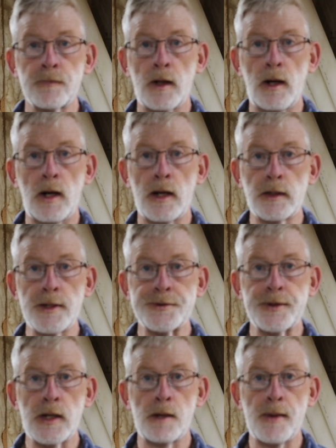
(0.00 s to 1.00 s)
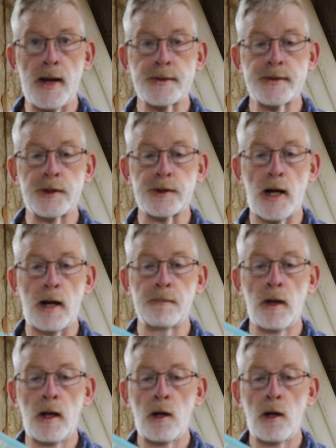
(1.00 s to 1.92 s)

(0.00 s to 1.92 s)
a listing on my Etsy shop